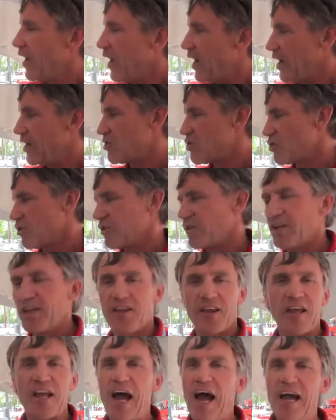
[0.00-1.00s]
Uh, certainly
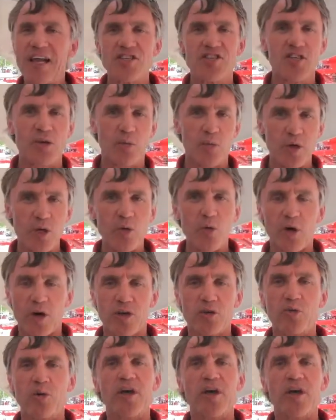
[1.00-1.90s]
the guys that we worked